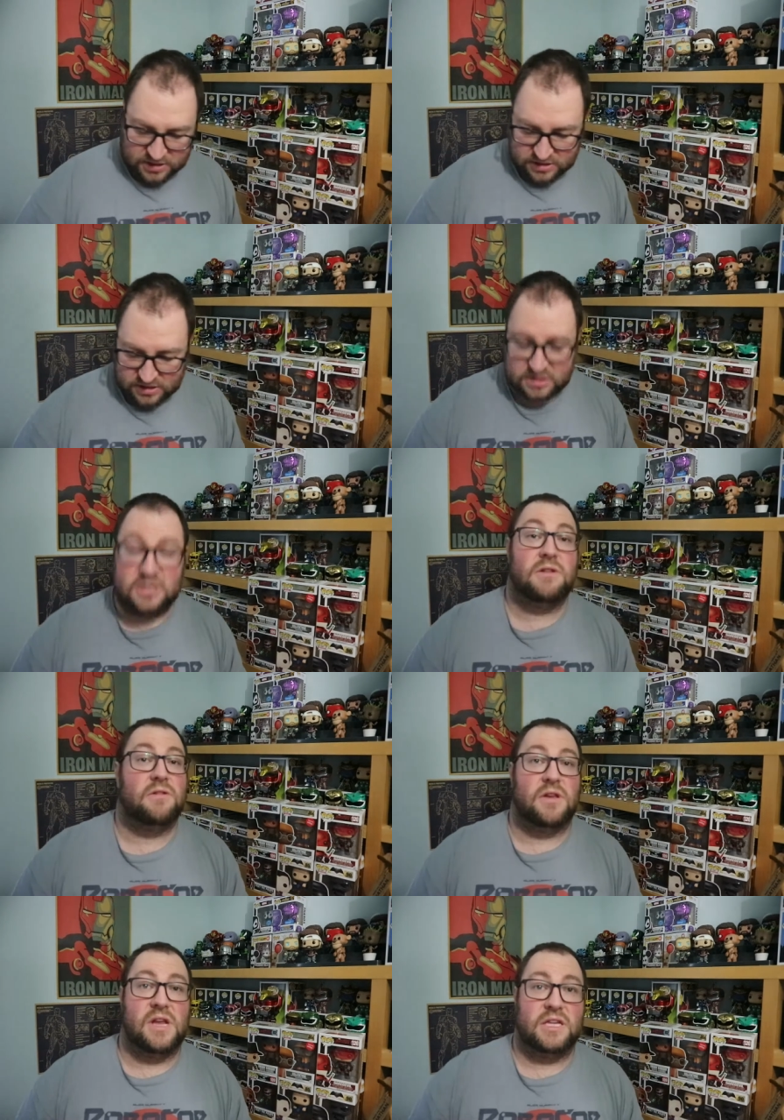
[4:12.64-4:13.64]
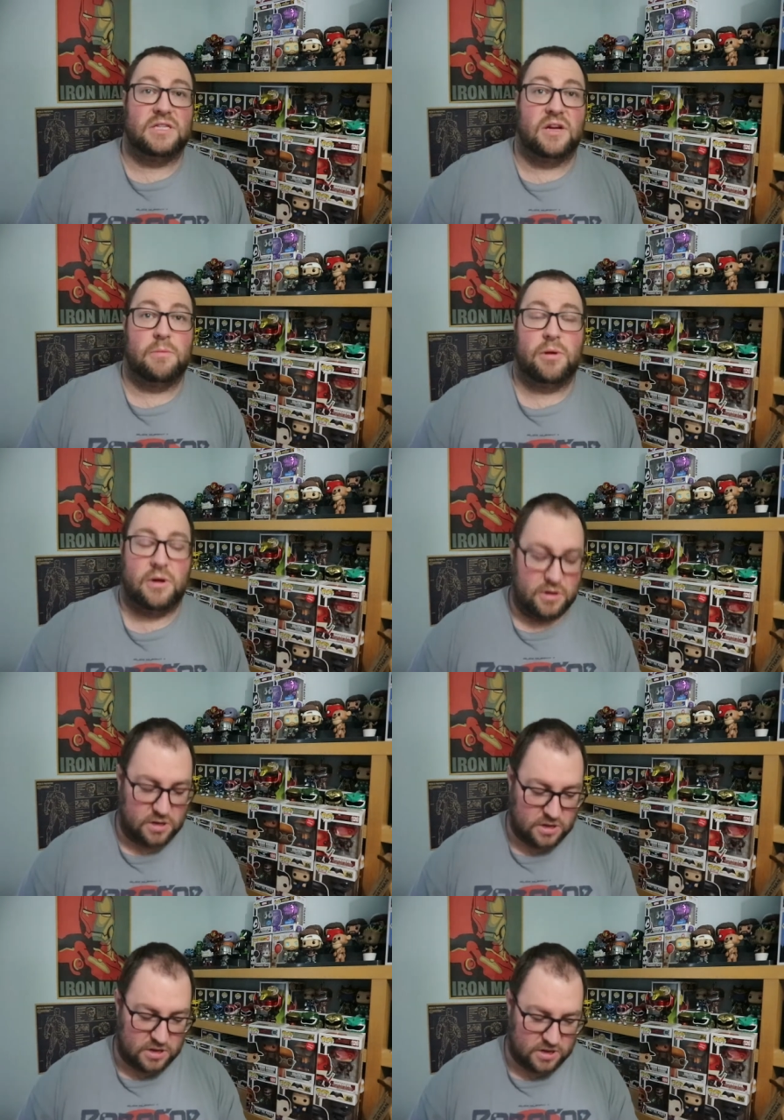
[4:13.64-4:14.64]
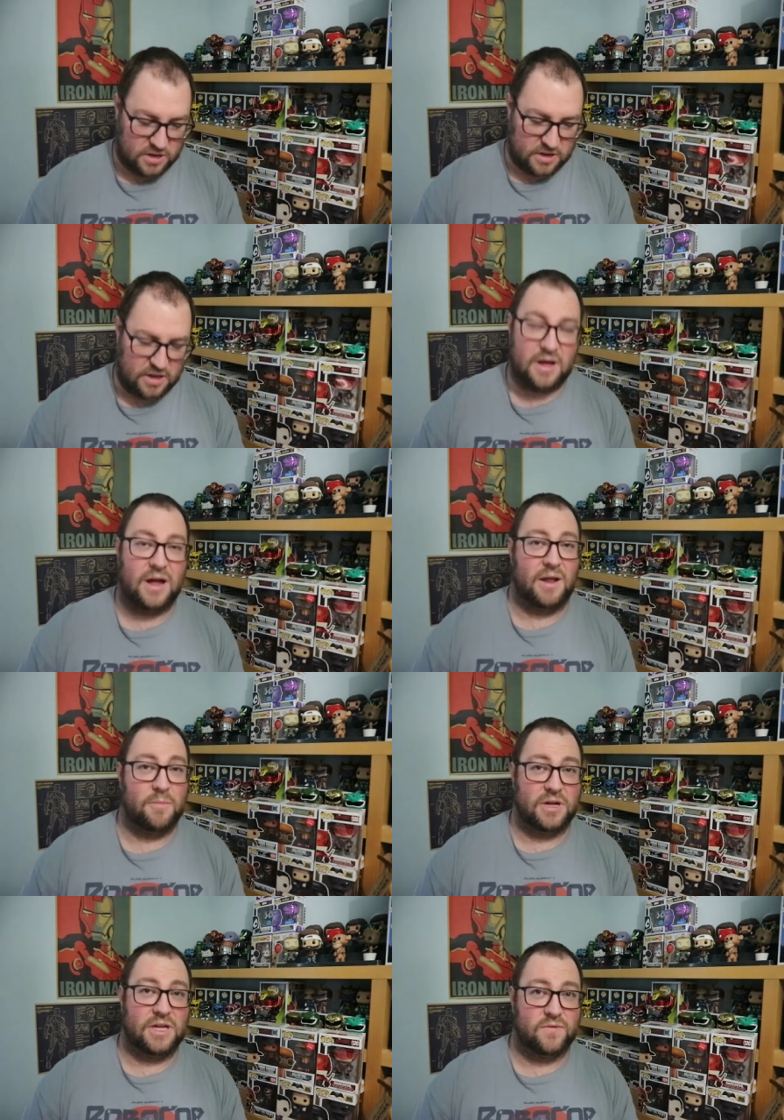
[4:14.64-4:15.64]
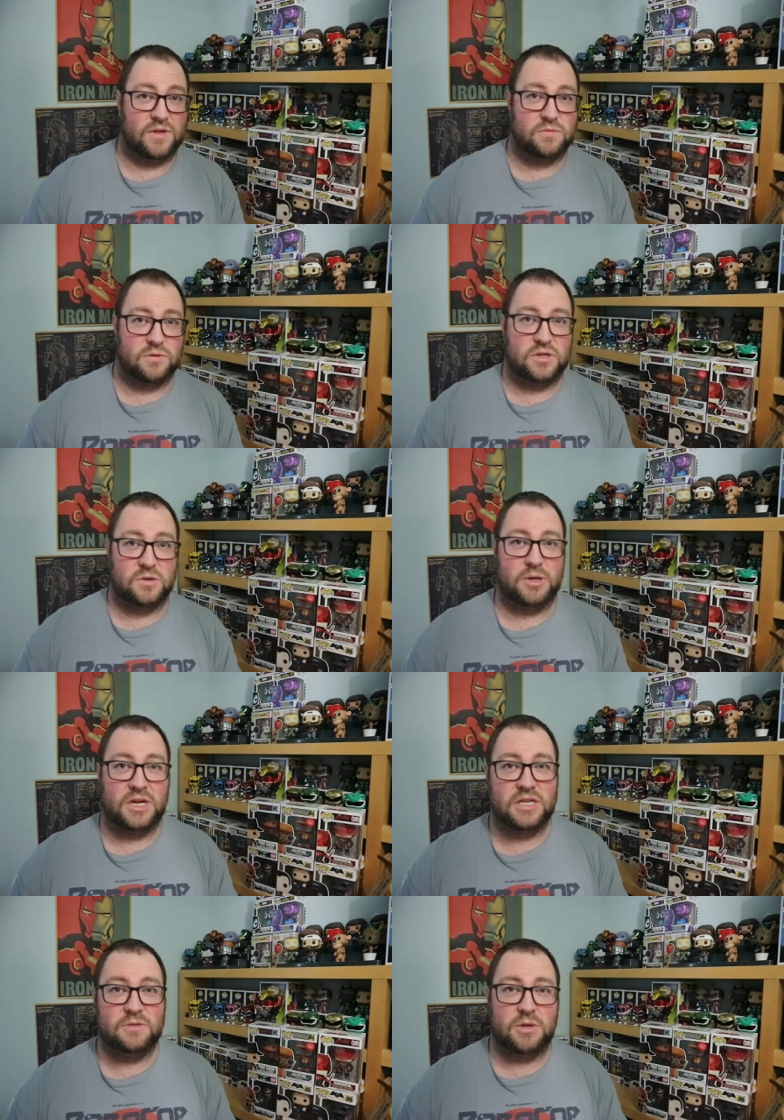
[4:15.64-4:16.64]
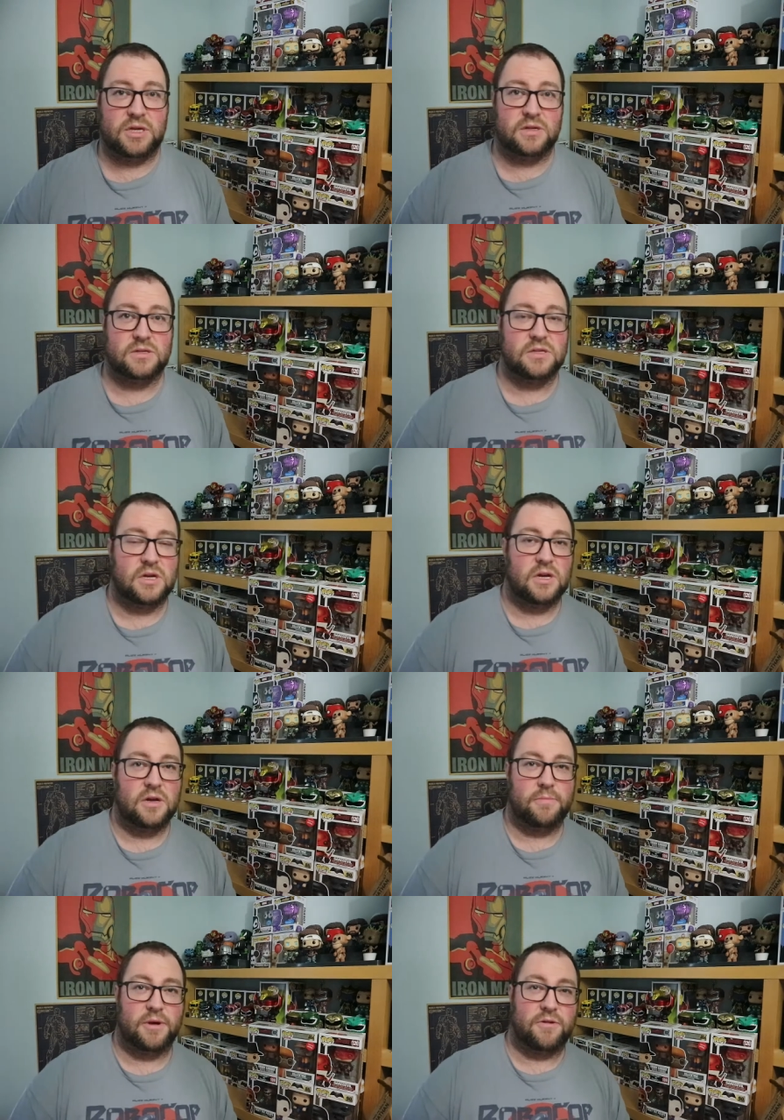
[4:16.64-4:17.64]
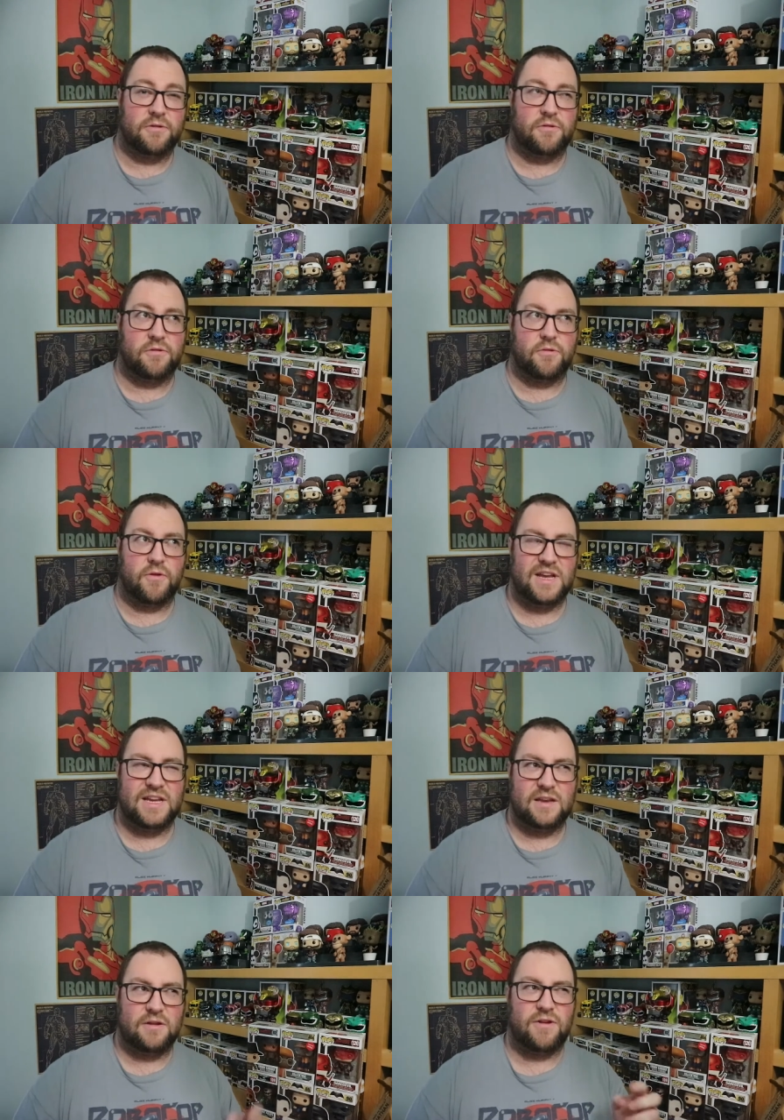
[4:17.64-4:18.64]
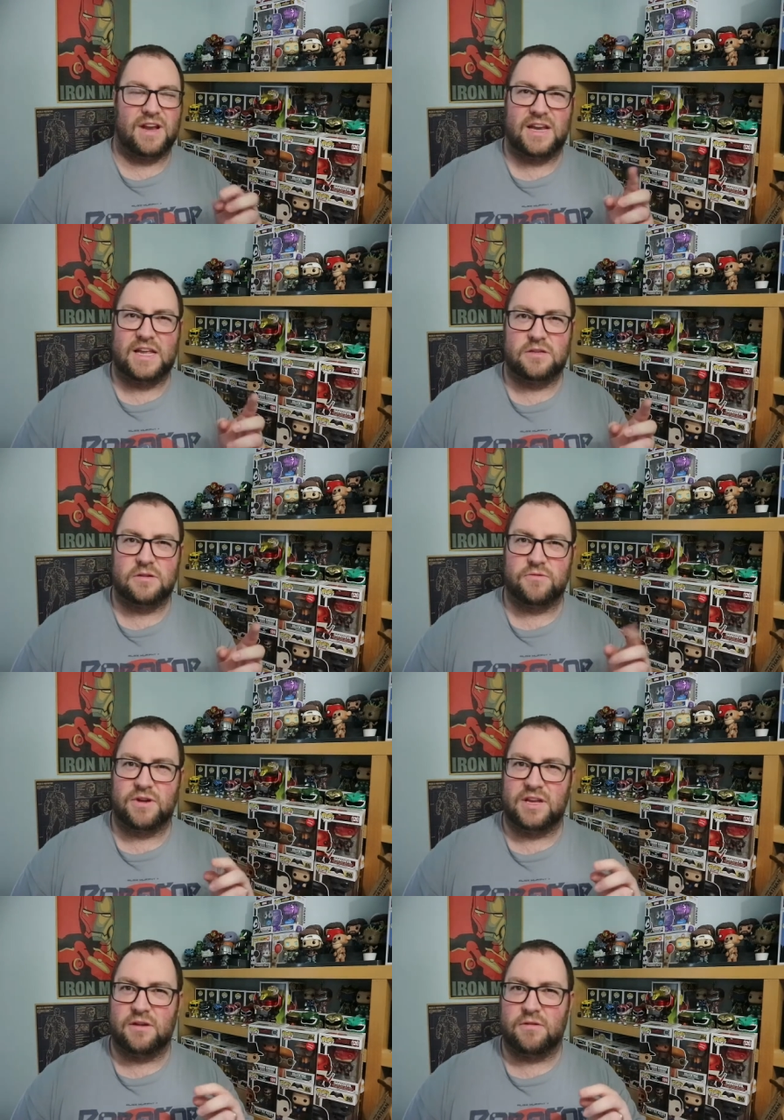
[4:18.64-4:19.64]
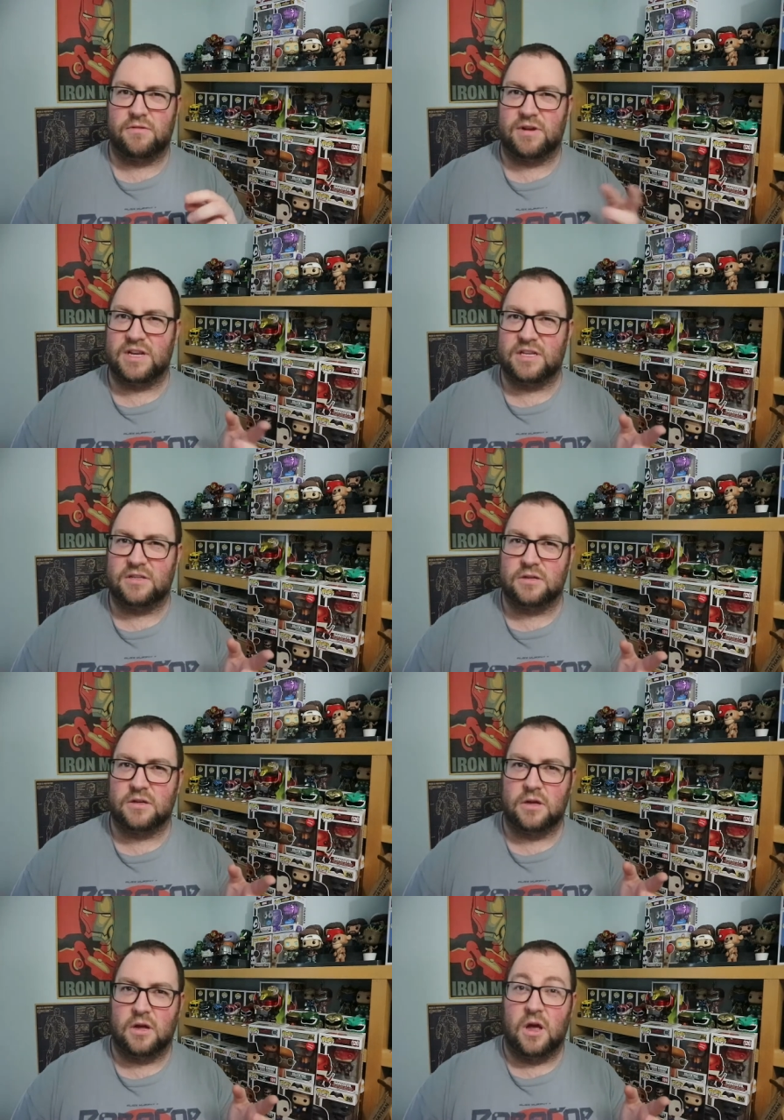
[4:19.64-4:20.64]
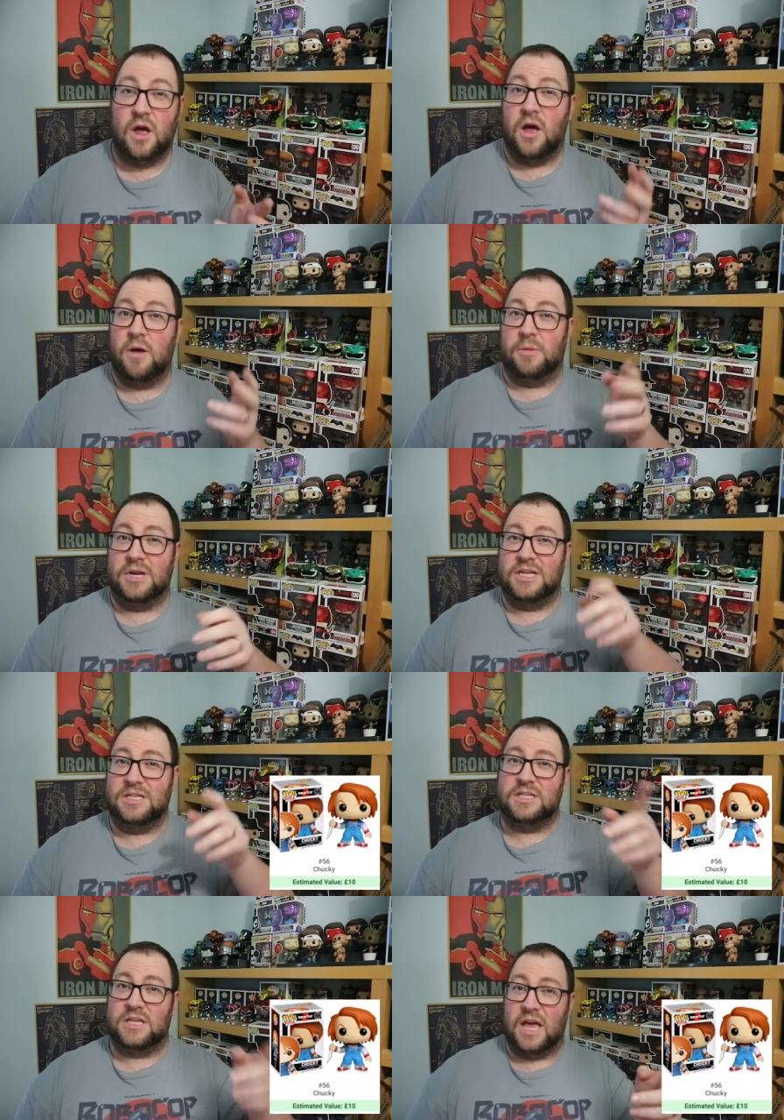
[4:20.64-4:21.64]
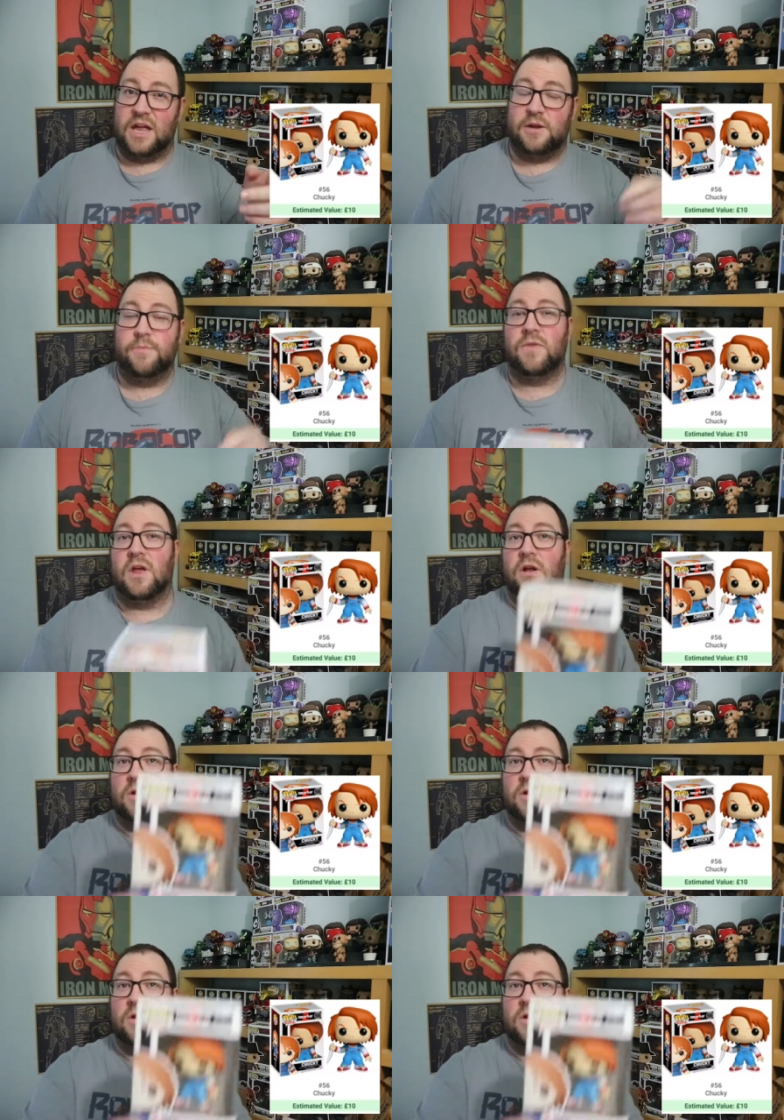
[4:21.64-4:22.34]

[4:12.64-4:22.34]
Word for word: Because next up, and I might give this one to my niece because my great grandniece, great great niece, my niece's kid